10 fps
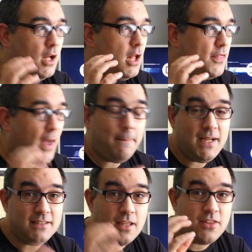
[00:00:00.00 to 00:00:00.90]
That
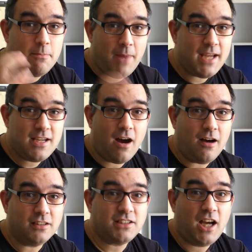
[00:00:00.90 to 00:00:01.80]
means the main
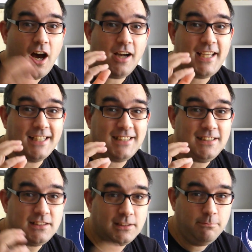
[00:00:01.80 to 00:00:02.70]
cast are getting
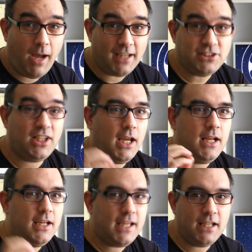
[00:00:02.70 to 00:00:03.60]
smashed in
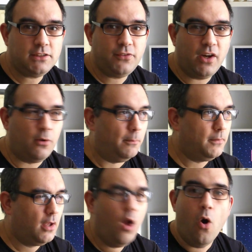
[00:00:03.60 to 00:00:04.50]
a kids' film.
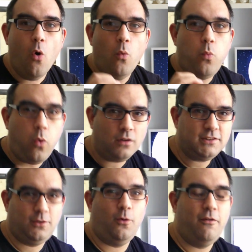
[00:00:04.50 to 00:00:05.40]
What
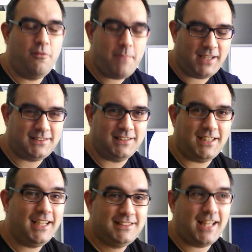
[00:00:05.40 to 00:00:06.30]
sort of a message
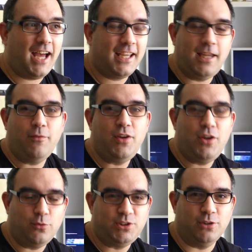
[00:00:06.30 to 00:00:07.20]
is that giving
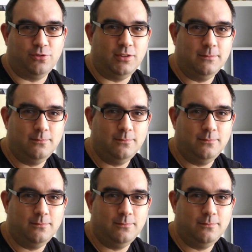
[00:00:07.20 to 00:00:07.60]
your children?